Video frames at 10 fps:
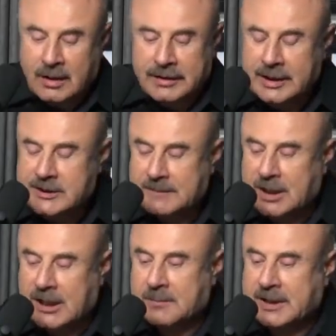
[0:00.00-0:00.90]
No, it
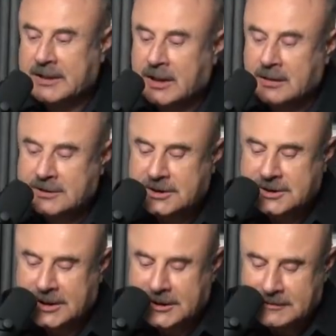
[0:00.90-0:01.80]
doesn't bother me at all,
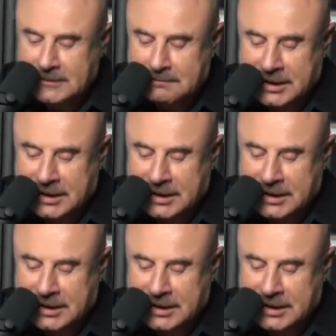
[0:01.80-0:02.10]
son of a.